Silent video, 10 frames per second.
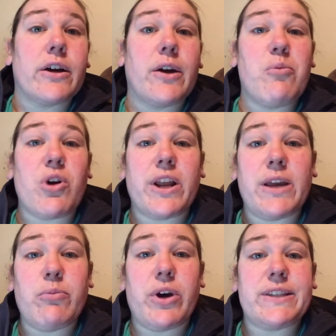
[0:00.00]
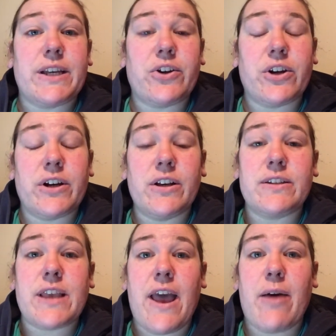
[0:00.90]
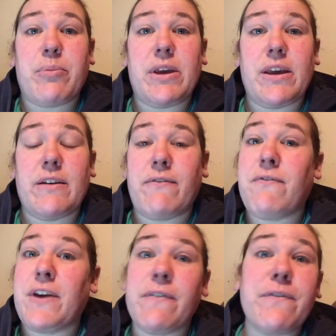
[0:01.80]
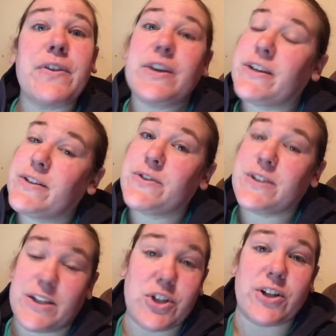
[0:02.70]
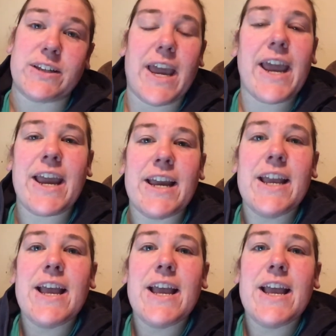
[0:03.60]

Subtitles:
Good morning, boys and girls. Happy 5th Digital Day.